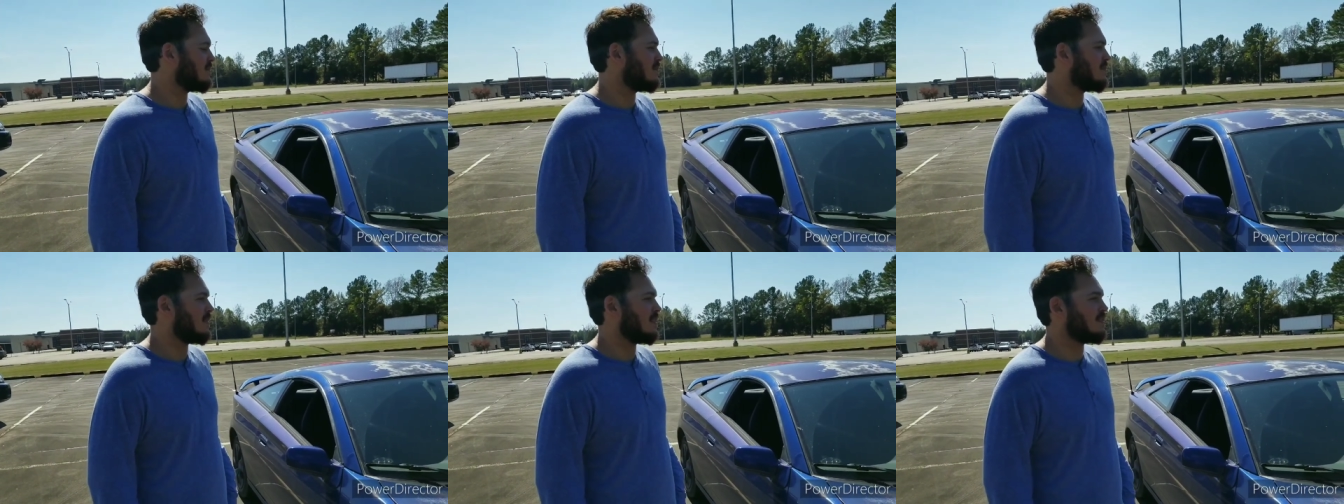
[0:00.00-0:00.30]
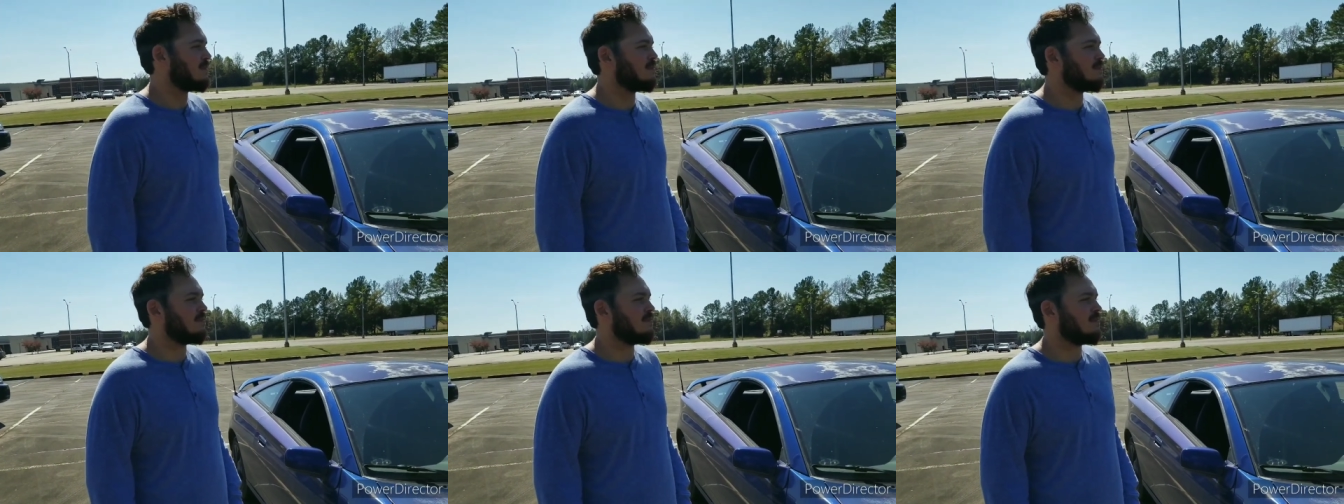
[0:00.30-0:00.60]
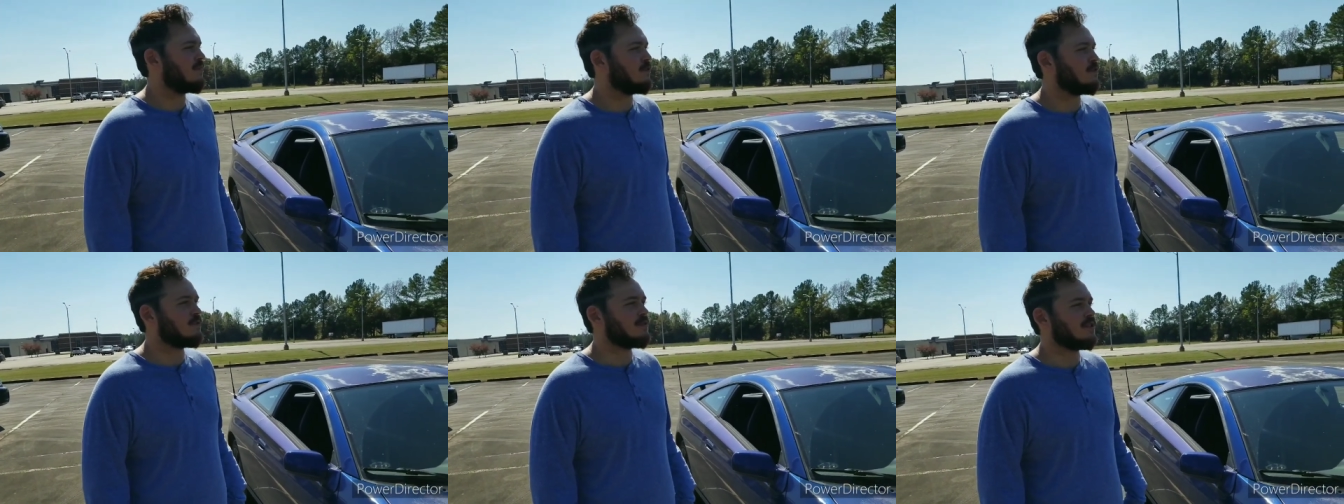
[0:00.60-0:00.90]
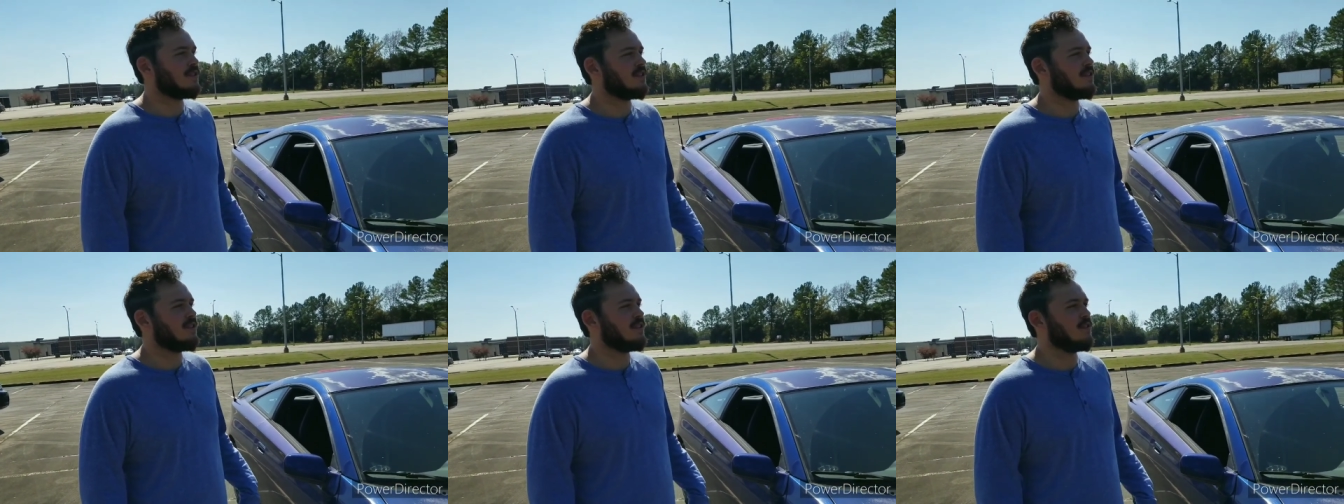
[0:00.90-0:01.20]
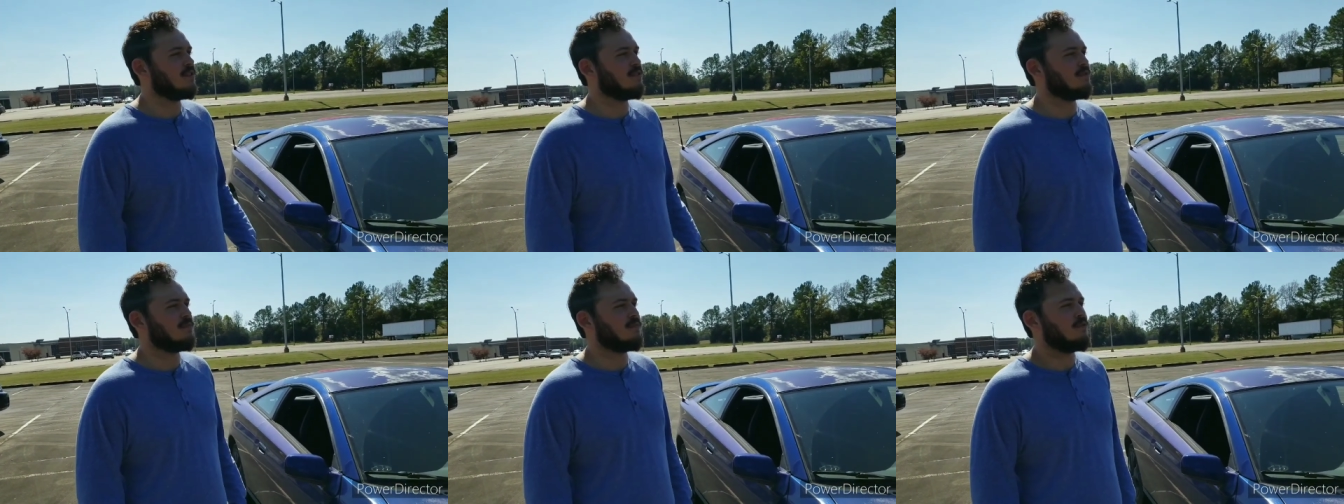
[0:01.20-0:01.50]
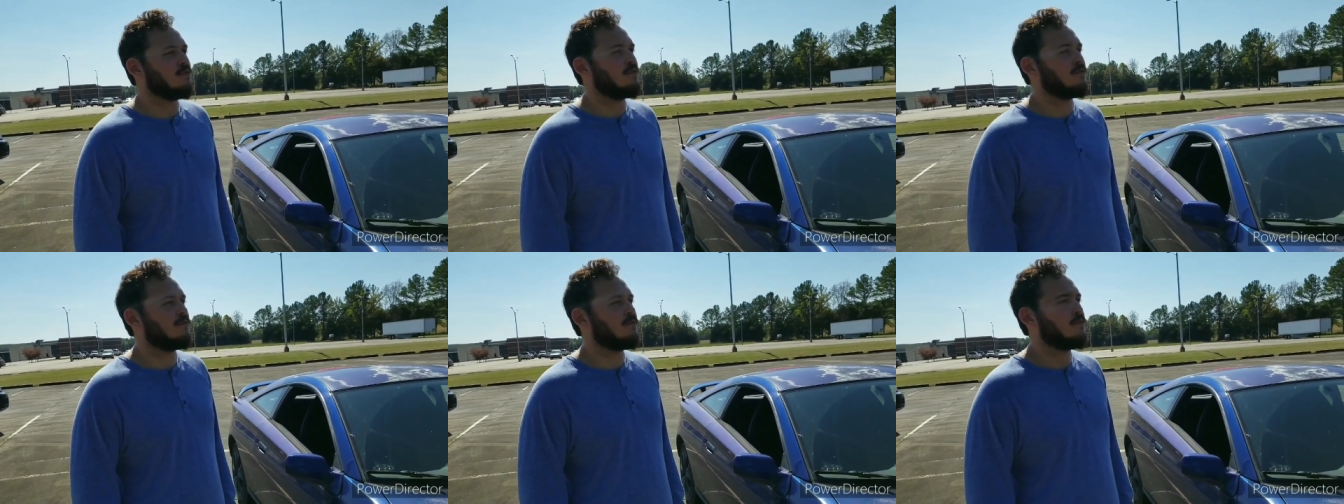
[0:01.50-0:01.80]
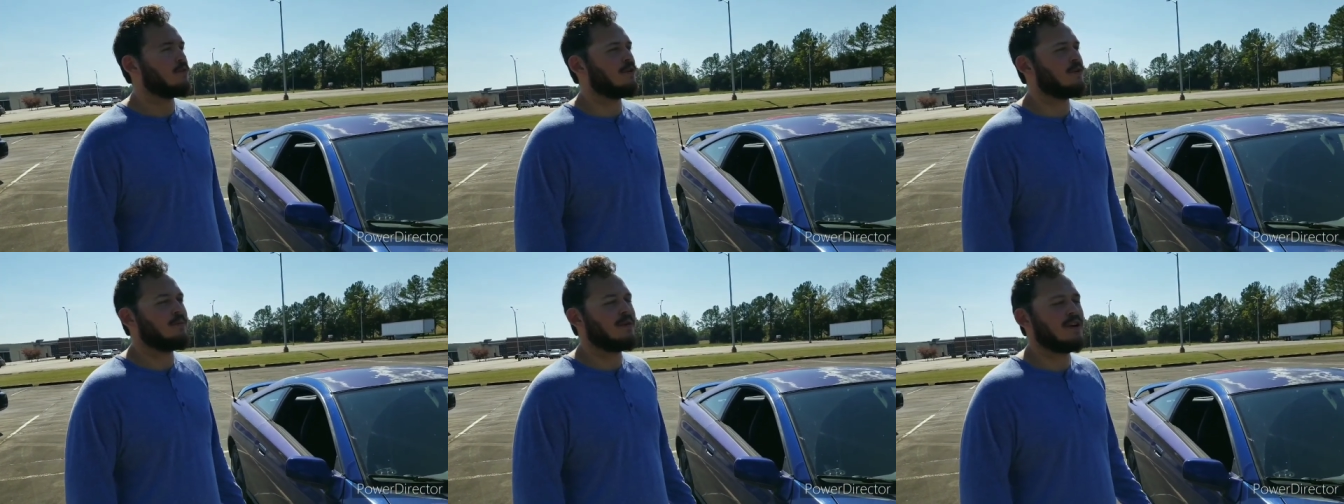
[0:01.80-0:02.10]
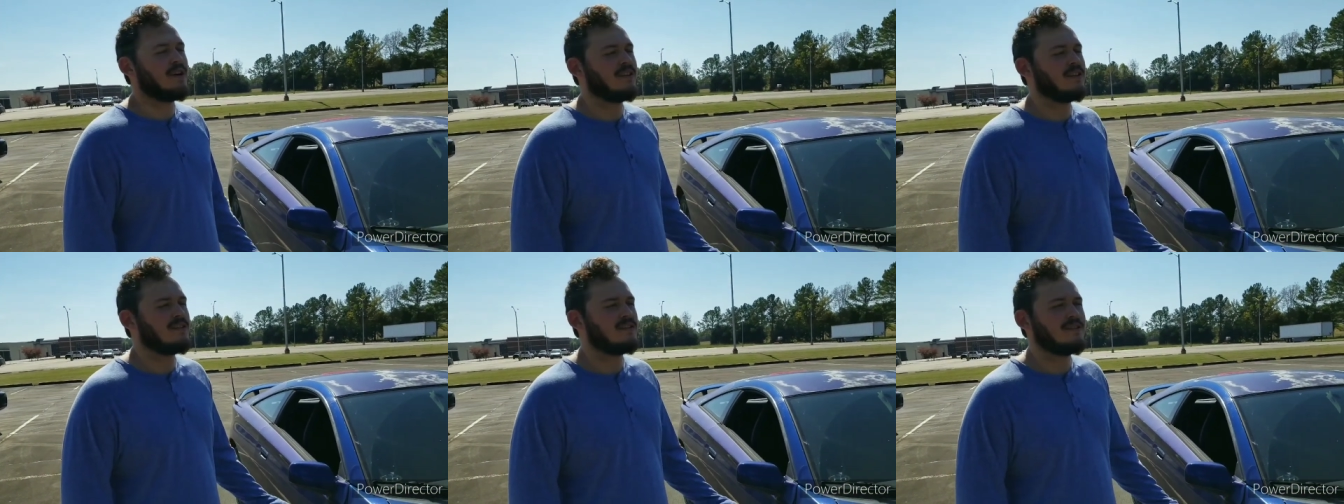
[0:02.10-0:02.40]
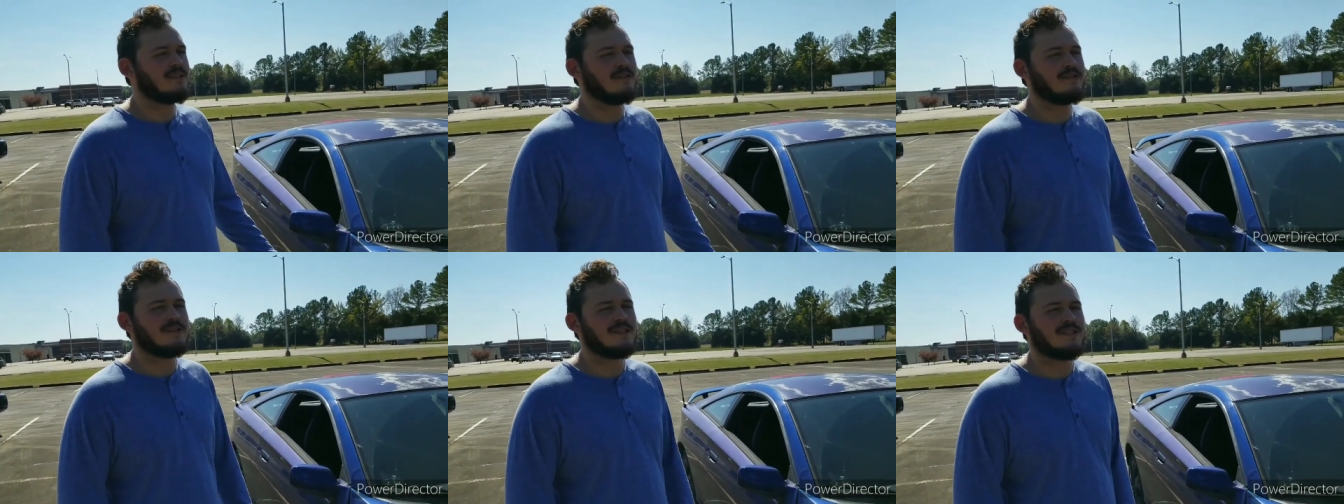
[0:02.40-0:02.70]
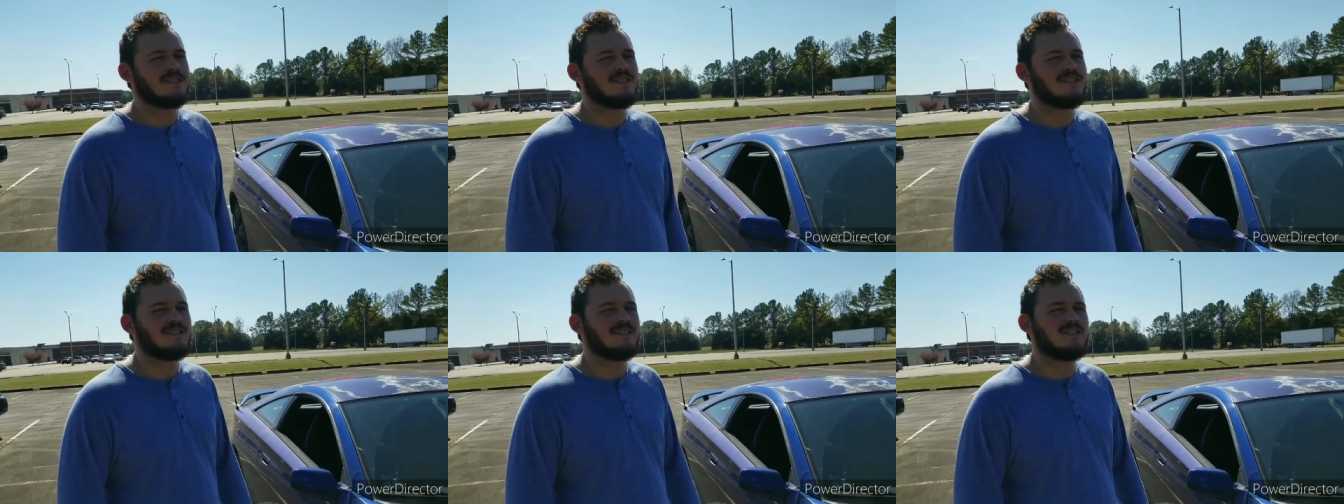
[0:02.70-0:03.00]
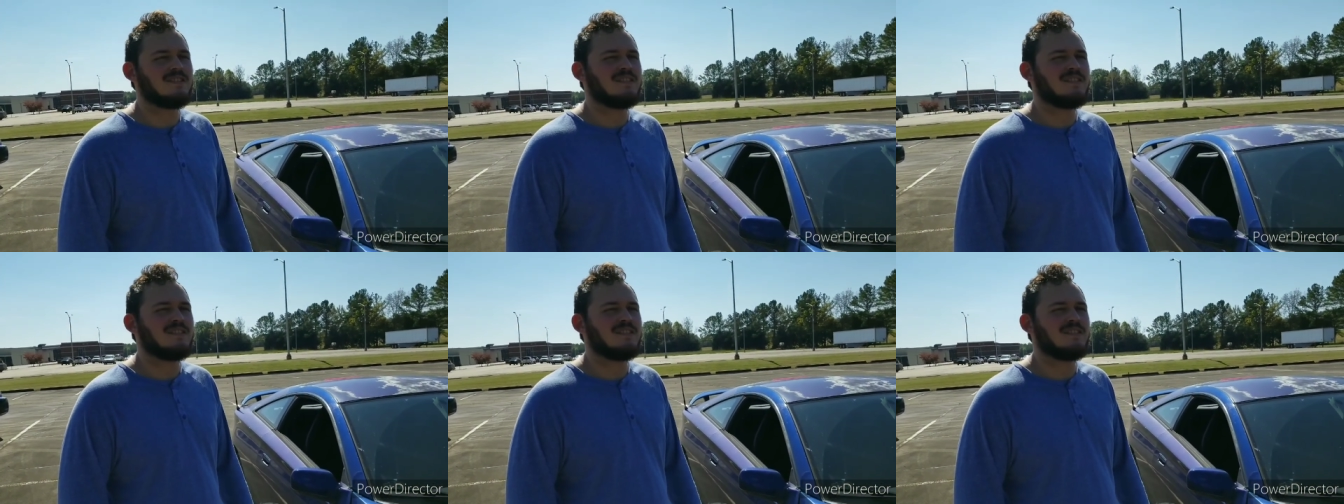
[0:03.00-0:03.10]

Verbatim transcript: That's full tank, you know, four four hundred miles, I'd say.